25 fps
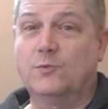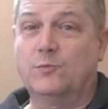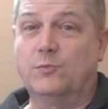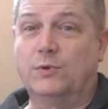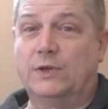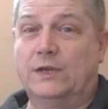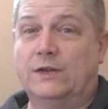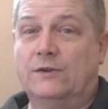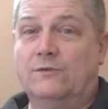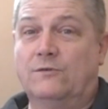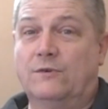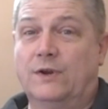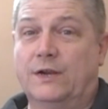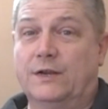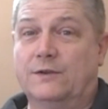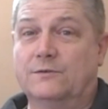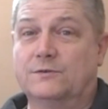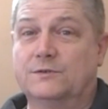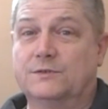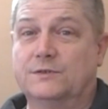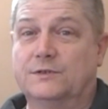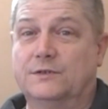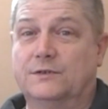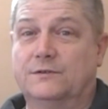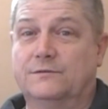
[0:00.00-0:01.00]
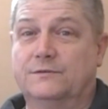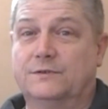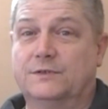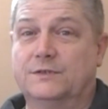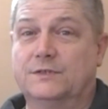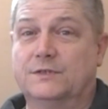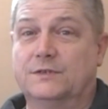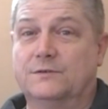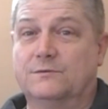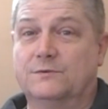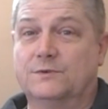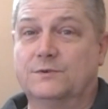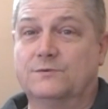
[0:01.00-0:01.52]
being rail served,
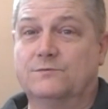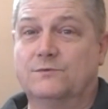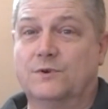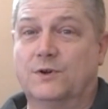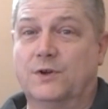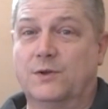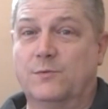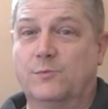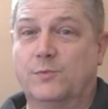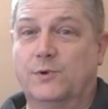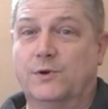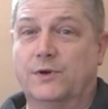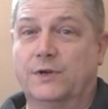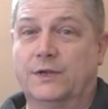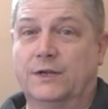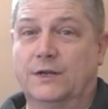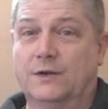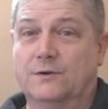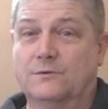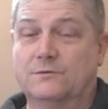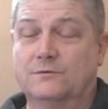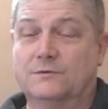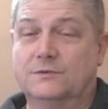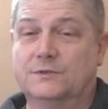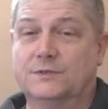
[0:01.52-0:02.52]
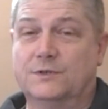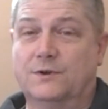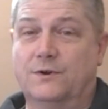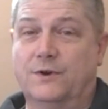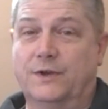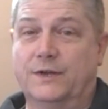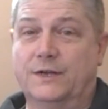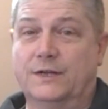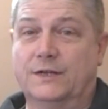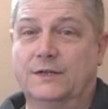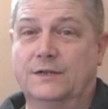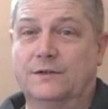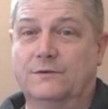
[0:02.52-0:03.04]
because it was right by an old
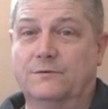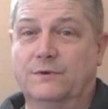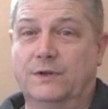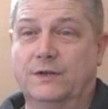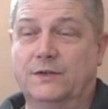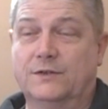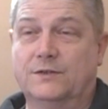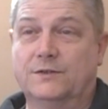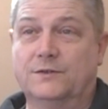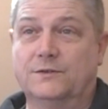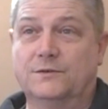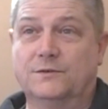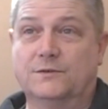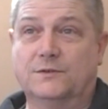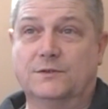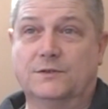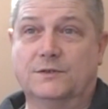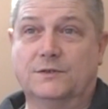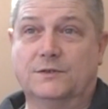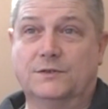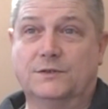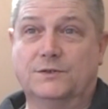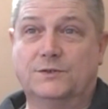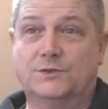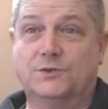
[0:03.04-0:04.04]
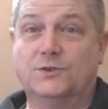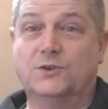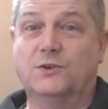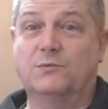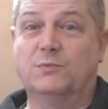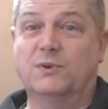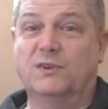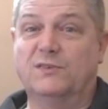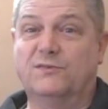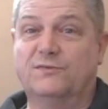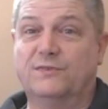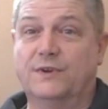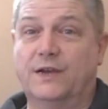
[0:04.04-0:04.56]
siding that went to the sugar
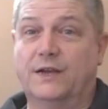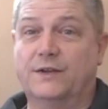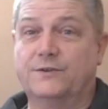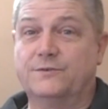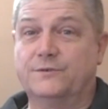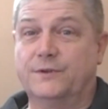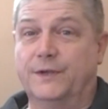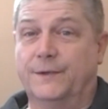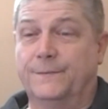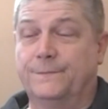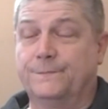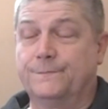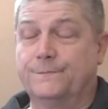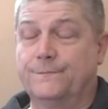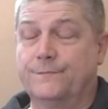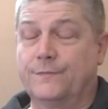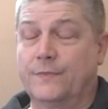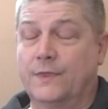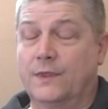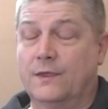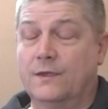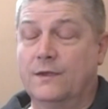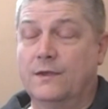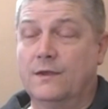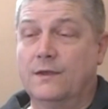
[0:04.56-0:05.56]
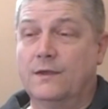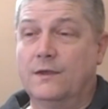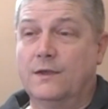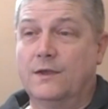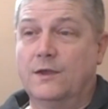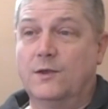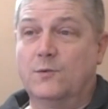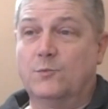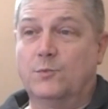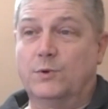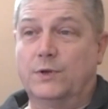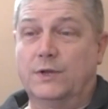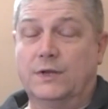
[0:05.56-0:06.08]
beet factory,
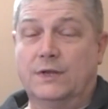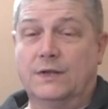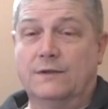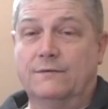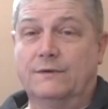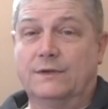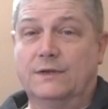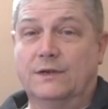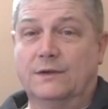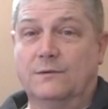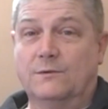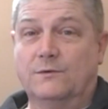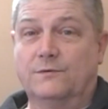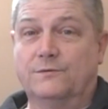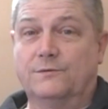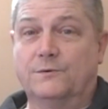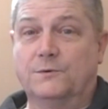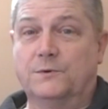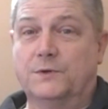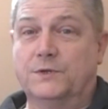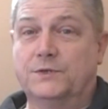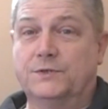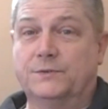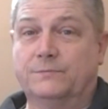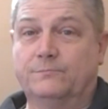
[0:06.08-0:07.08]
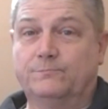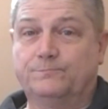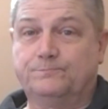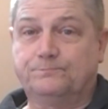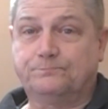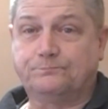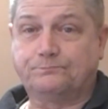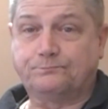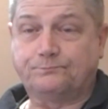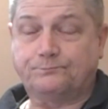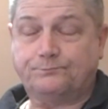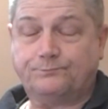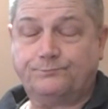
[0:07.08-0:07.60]
but it never came to fruition.
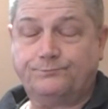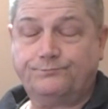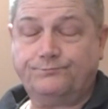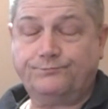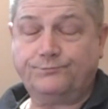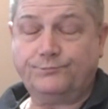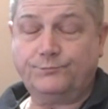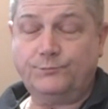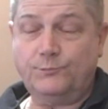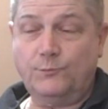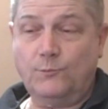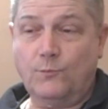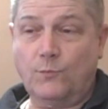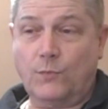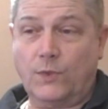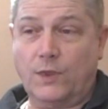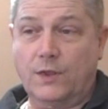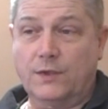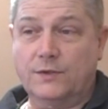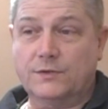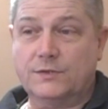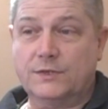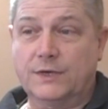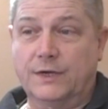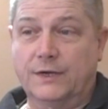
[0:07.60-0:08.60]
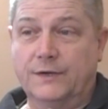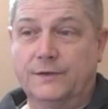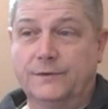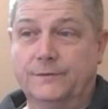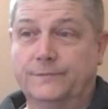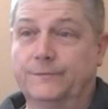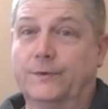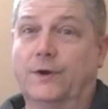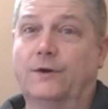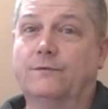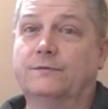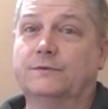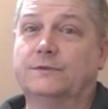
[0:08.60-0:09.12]
So
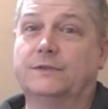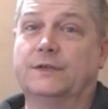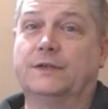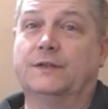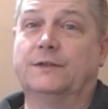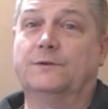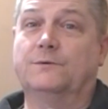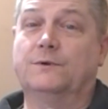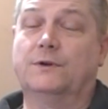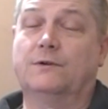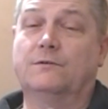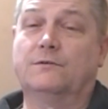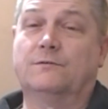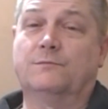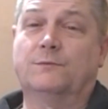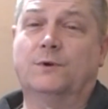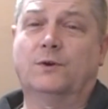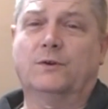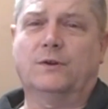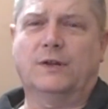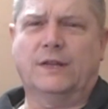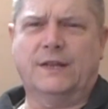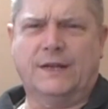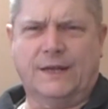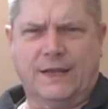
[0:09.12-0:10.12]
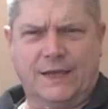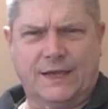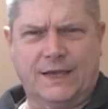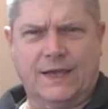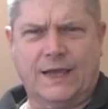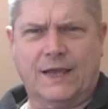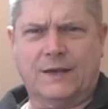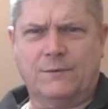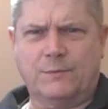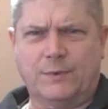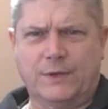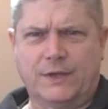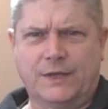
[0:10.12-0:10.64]
obviously in the world of modelling it
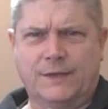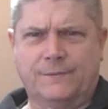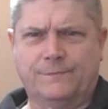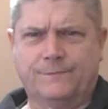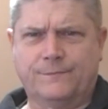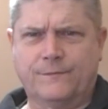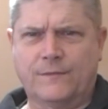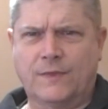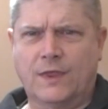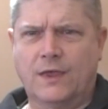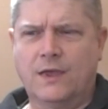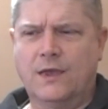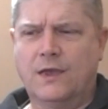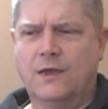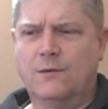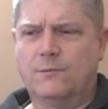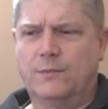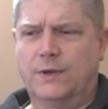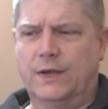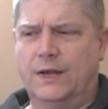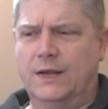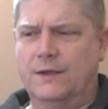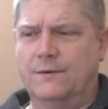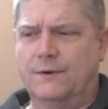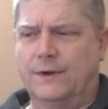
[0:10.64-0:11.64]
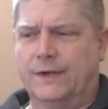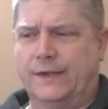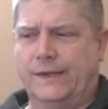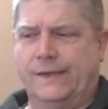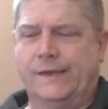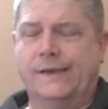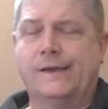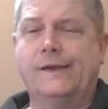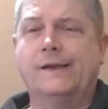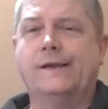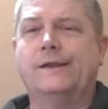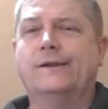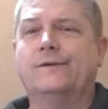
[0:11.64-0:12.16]
can be. But anyway,
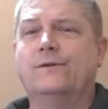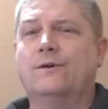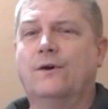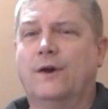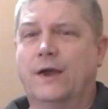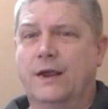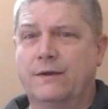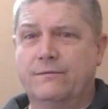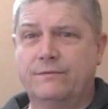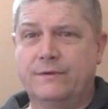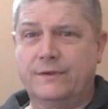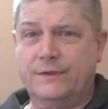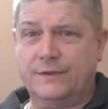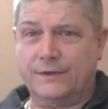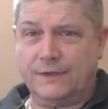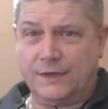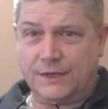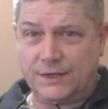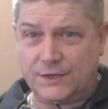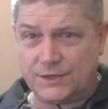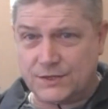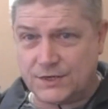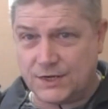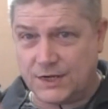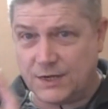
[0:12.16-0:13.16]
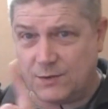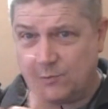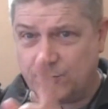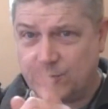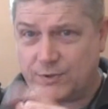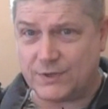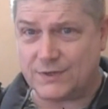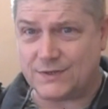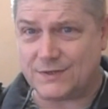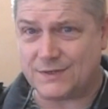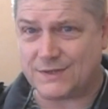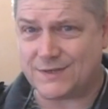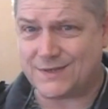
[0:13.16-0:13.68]
not everything cheap
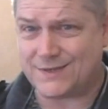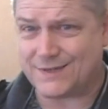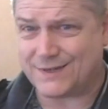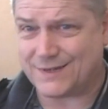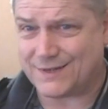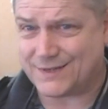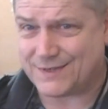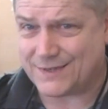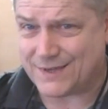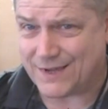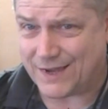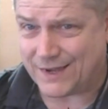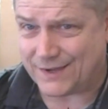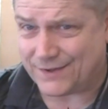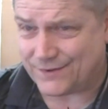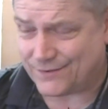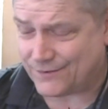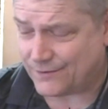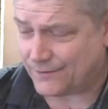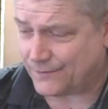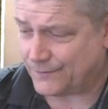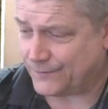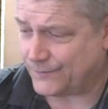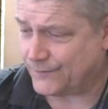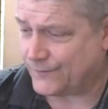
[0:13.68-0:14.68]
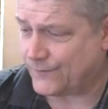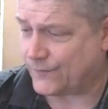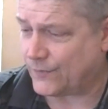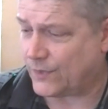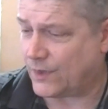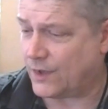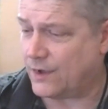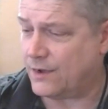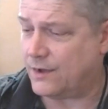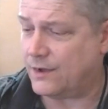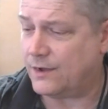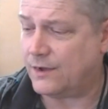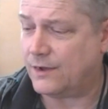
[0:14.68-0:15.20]
is a success.
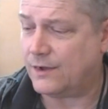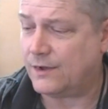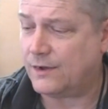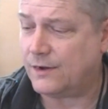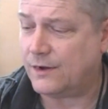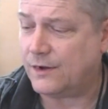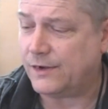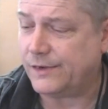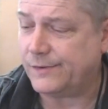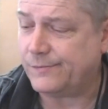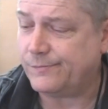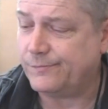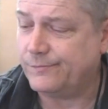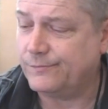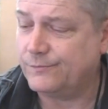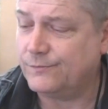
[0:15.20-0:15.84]
I